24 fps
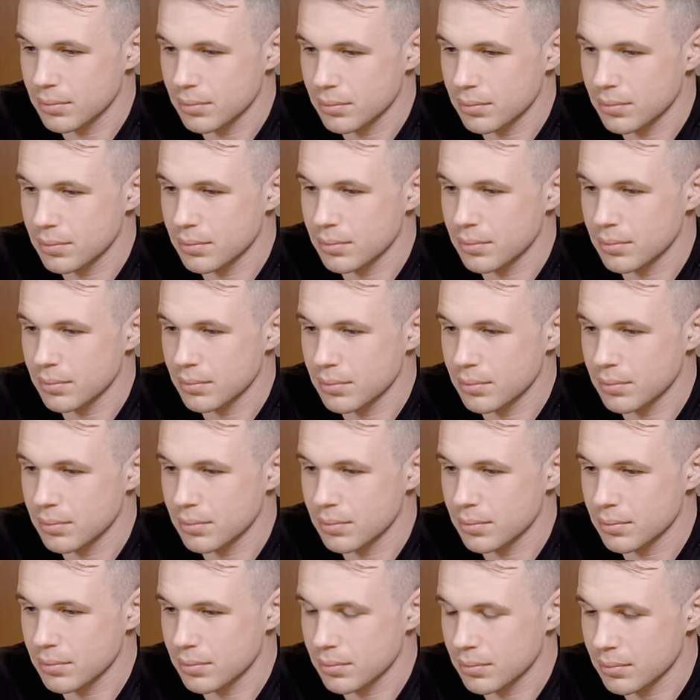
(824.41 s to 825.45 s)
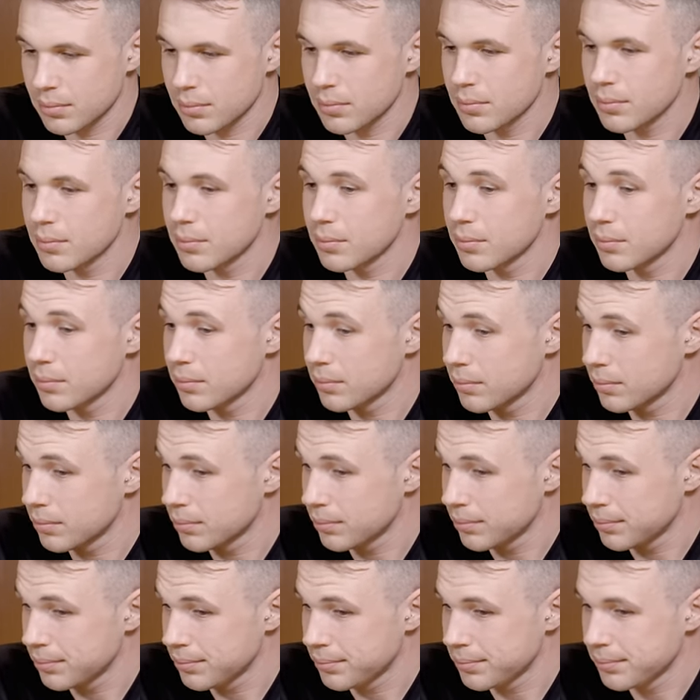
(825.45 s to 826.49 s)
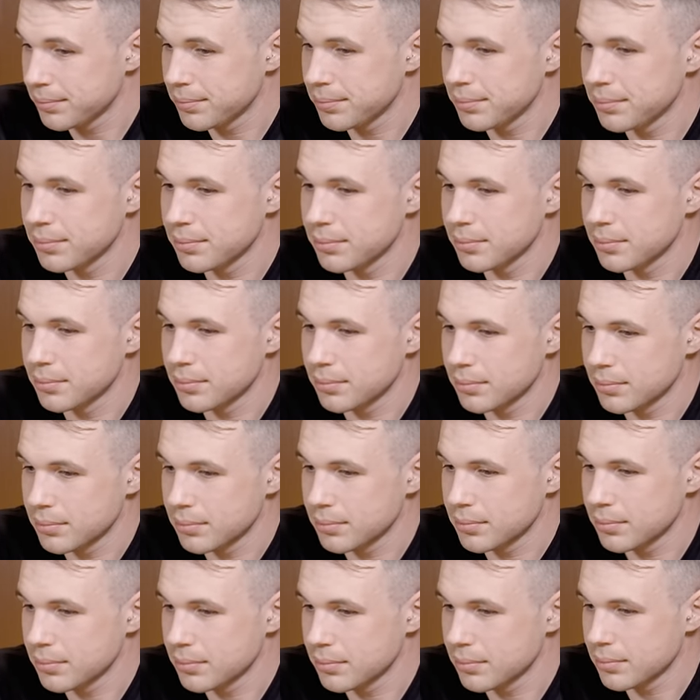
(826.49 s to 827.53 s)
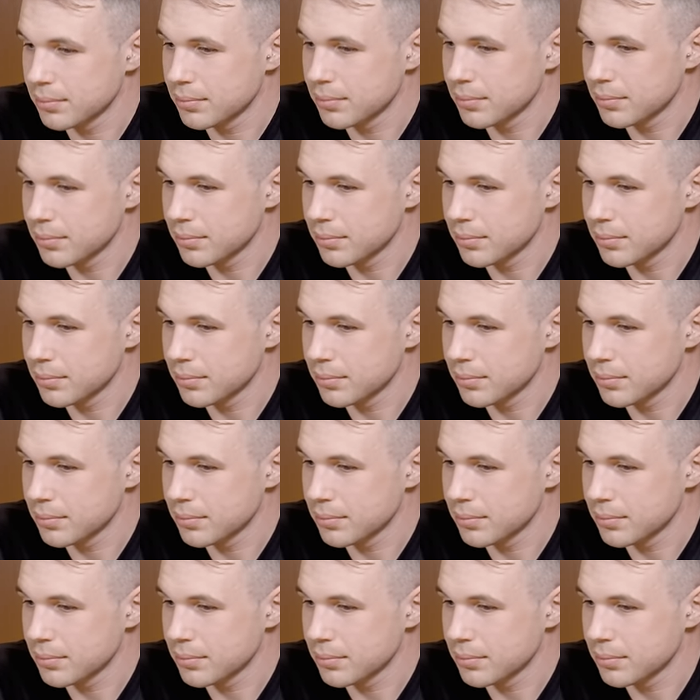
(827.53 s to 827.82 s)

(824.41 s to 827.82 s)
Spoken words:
This person isn't speaking.